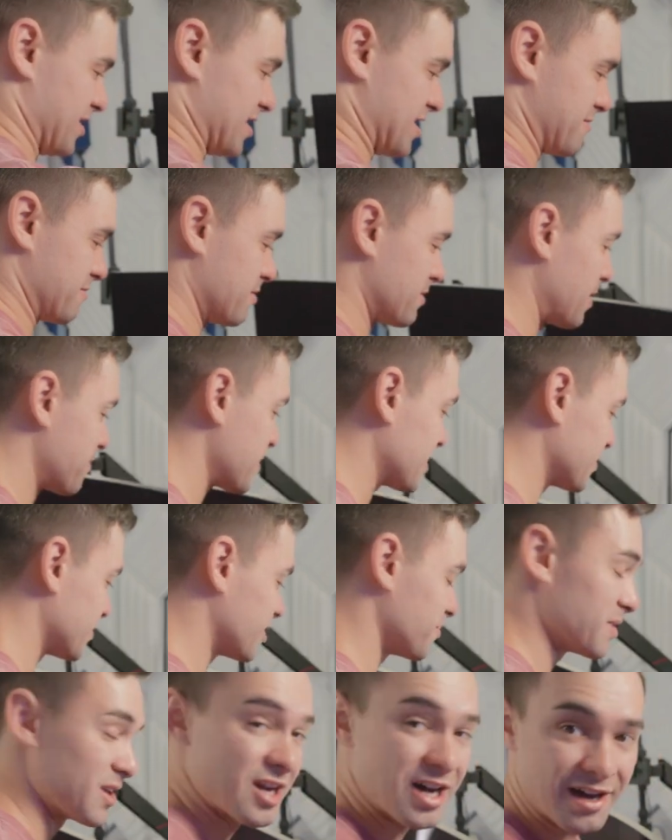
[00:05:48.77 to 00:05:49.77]
It might be a
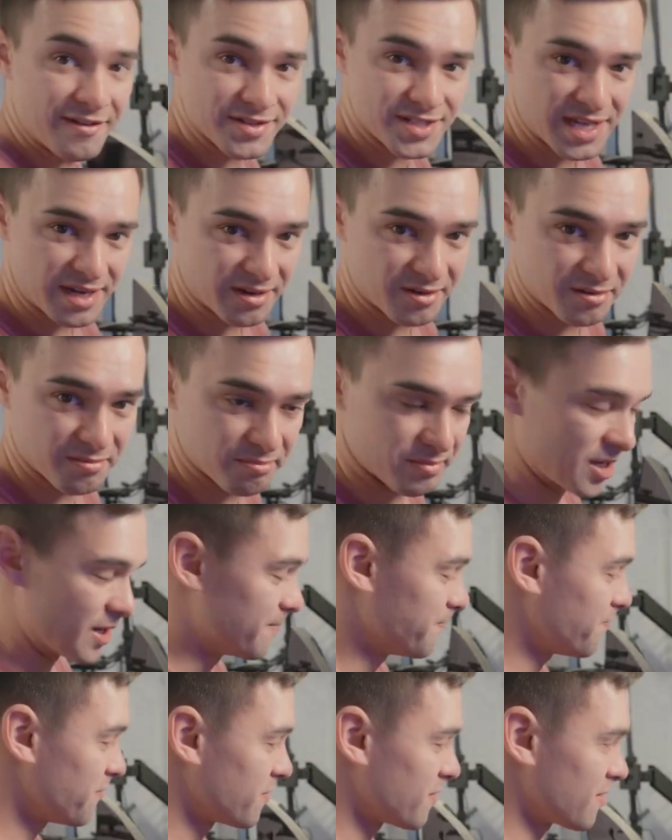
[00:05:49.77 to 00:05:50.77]
little bit off center, but
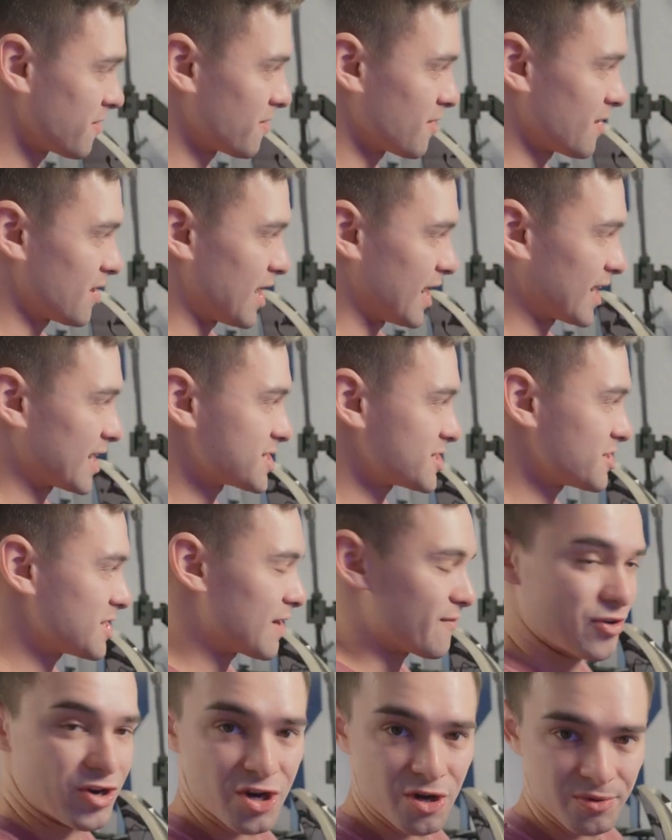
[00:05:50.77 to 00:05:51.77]
I guess you
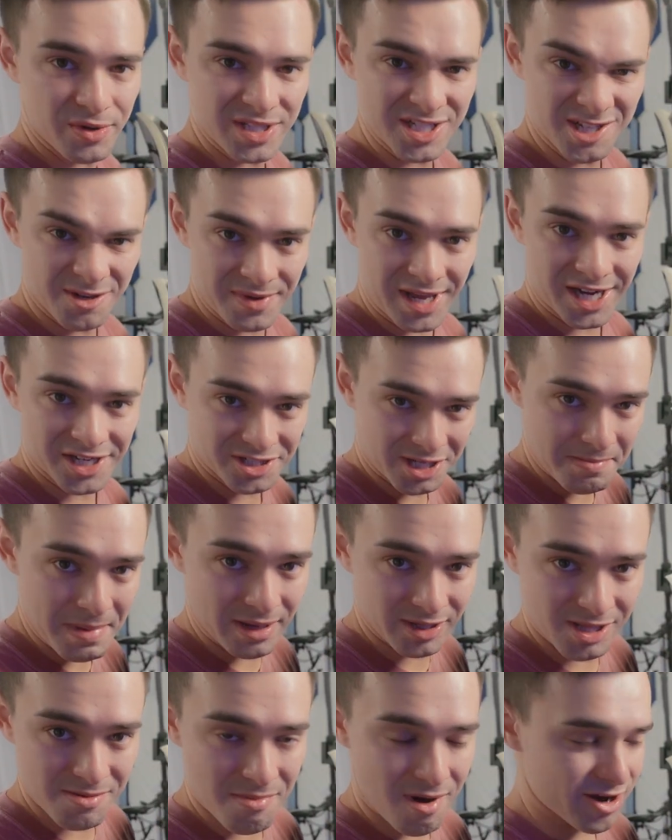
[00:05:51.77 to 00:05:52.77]
never know until we actually
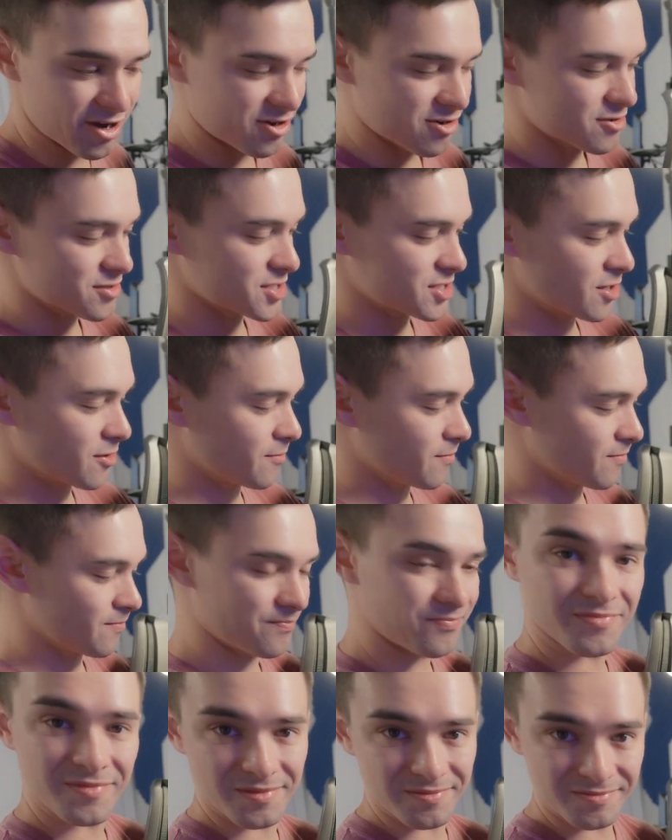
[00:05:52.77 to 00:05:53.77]
mount the monitor. So
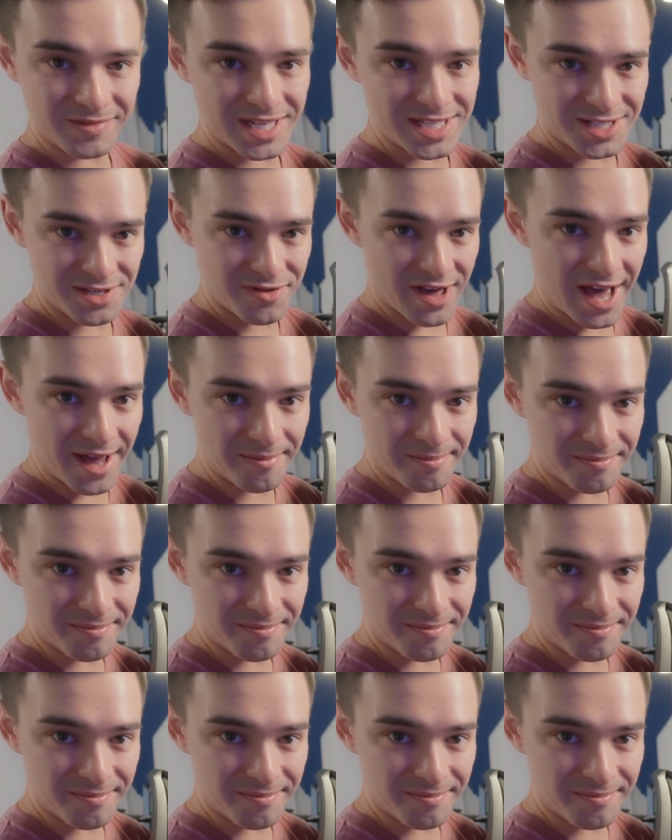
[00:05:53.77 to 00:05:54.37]
let's do that.